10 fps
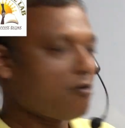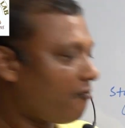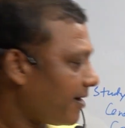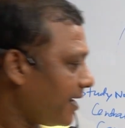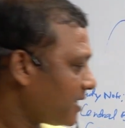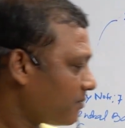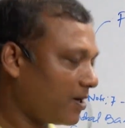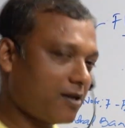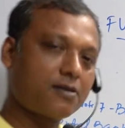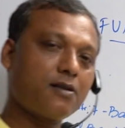What is
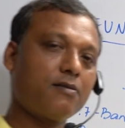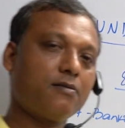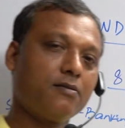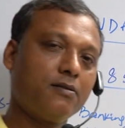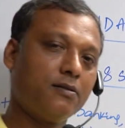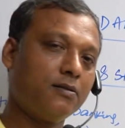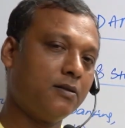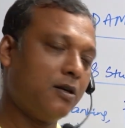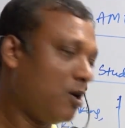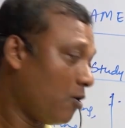production?
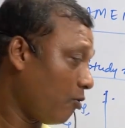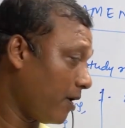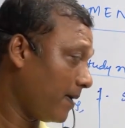We